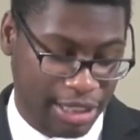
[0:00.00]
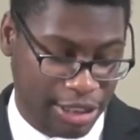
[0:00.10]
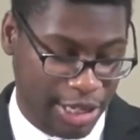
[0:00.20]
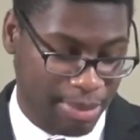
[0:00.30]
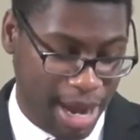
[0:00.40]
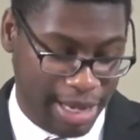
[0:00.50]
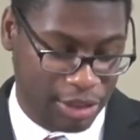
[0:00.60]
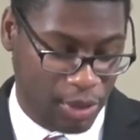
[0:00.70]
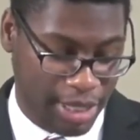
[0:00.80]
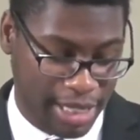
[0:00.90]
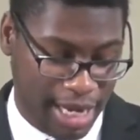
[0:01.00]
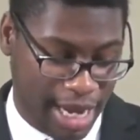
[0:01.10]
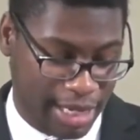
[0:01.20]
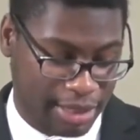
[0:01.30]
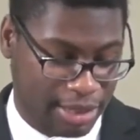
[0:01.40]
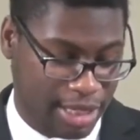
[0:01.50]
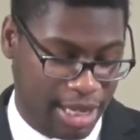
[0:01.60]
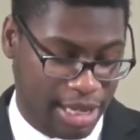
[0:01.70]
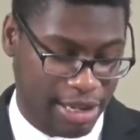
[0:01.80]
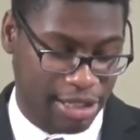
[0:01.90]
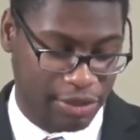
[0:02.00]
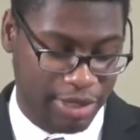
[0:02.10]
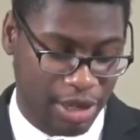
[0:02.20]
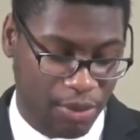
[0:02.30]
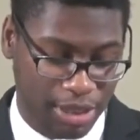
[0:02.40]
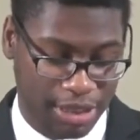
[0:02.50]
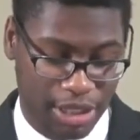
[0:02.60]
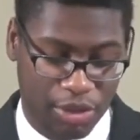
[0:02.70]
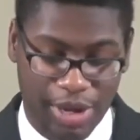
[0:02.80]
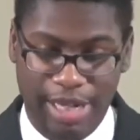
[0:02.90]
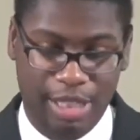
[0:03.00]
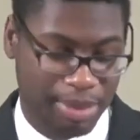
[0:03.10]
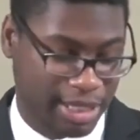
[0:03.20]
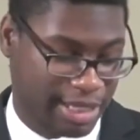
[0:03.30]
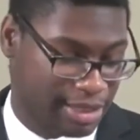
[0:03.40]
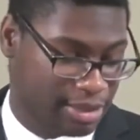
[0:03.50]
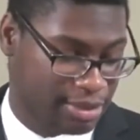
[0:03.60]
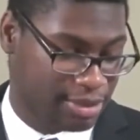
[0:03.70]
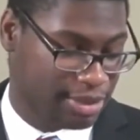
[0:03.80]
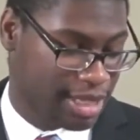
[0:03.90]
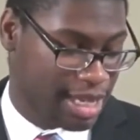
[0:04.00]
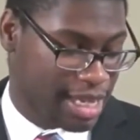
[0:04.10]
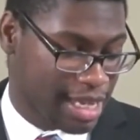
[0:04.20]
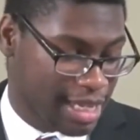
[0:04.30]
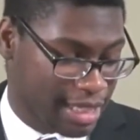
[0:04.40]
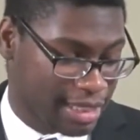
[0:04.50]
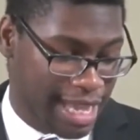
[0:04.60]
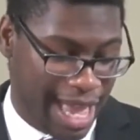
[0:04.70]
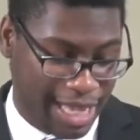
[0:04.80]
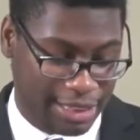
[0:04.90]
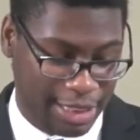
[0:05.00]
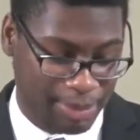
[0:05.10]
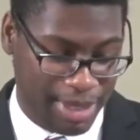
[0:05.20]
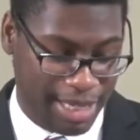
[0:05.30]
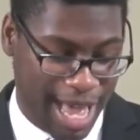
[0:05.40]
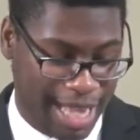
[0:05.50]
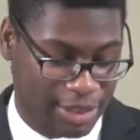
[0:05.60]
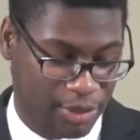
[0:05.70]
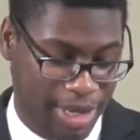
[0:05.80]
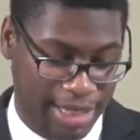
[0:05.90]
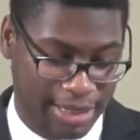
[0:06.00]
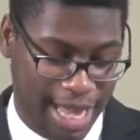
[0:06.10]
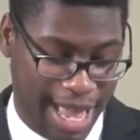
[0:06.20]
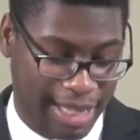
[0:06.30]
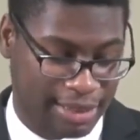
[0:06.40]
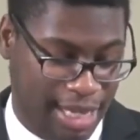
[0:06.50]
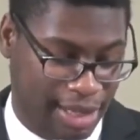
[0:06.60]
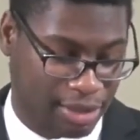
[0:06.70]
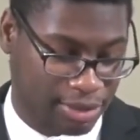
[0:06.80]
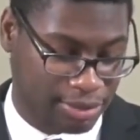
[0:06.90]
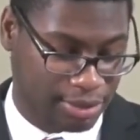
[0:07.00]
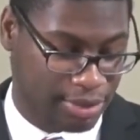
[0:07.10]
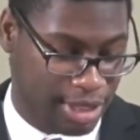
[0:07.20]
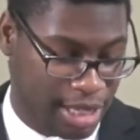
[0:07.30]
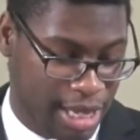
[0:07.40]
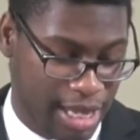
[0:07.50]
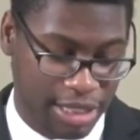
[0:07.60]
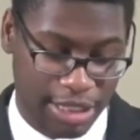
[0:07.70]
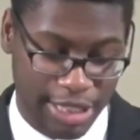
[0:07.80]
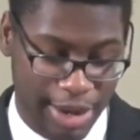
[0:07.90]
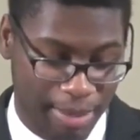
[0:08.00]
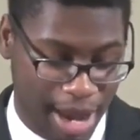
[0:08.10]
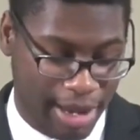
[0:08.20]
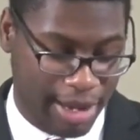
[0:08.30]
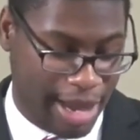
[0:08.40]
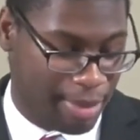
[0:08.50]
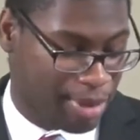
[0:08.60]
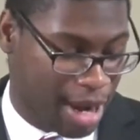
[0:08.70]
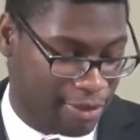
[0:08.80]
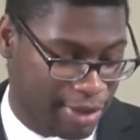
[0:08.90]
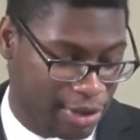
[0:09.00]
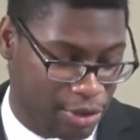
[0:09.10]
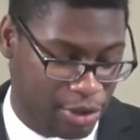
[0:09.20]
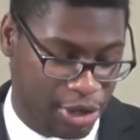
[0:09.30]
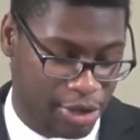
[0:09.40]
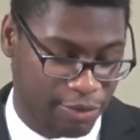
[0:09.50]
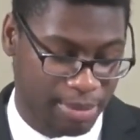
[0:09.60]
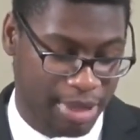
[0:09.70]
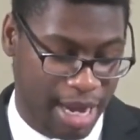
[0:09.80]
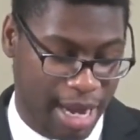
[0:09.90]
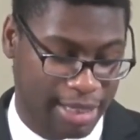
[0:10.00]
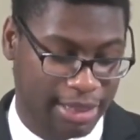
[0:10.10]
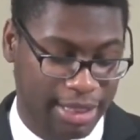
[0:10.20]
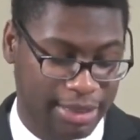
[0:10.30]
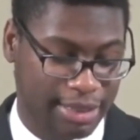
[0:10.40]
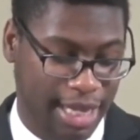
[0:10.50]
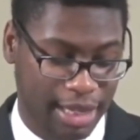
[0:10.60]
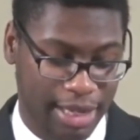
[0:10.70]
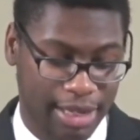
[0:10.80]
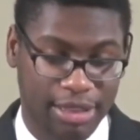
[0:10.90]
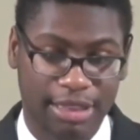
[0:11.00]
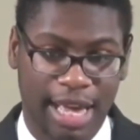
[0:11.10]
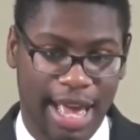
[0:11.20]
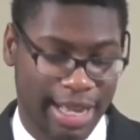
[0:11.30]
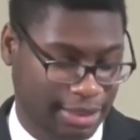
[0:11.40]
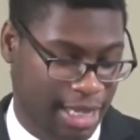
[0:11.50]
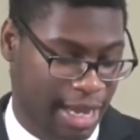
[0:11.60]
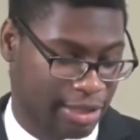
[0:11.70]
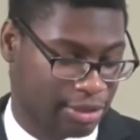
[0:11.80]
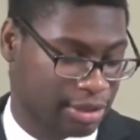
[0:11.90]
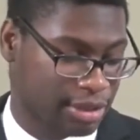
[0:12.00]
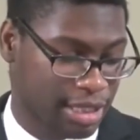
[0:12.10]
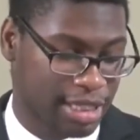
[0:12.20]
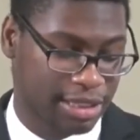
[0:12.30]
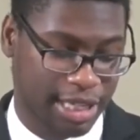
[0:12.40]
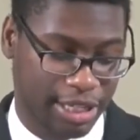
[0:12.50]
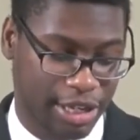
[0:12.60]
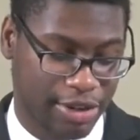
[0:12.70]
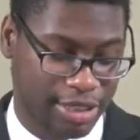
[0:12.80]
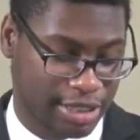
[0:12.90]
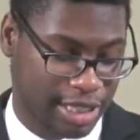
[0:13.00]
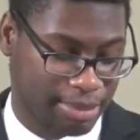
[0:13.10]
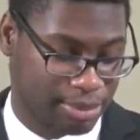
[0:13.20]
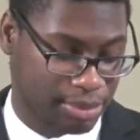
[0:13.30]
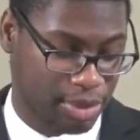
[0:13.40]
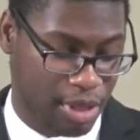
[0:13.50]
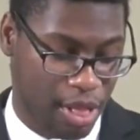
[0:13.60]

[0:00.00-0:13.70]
In Jeremiah 29, Israel wasn't the greatest place. They had just been cast away into exile. Jeremiah, a prophet who heard from God, sent a letter to the exiles to encourage them.